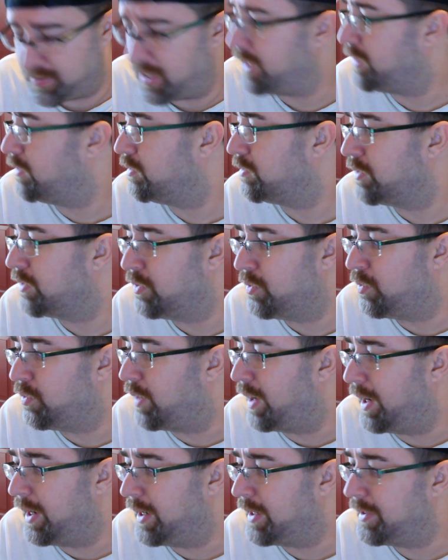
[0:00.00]
I don't know
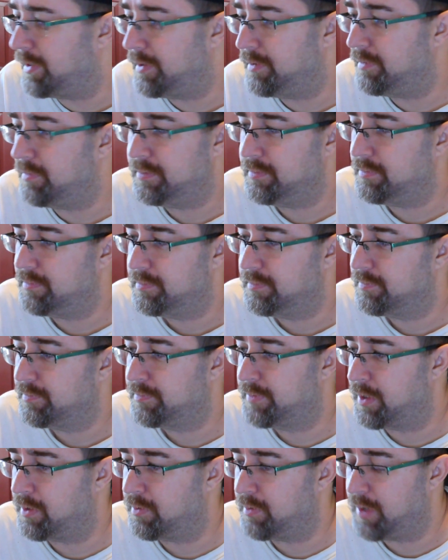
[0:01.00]
why
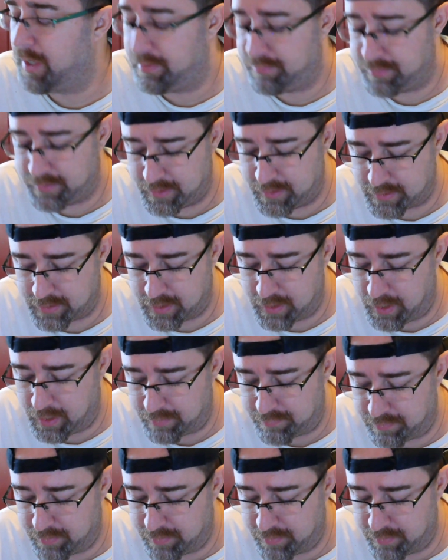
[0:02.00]
they don't have a disconnect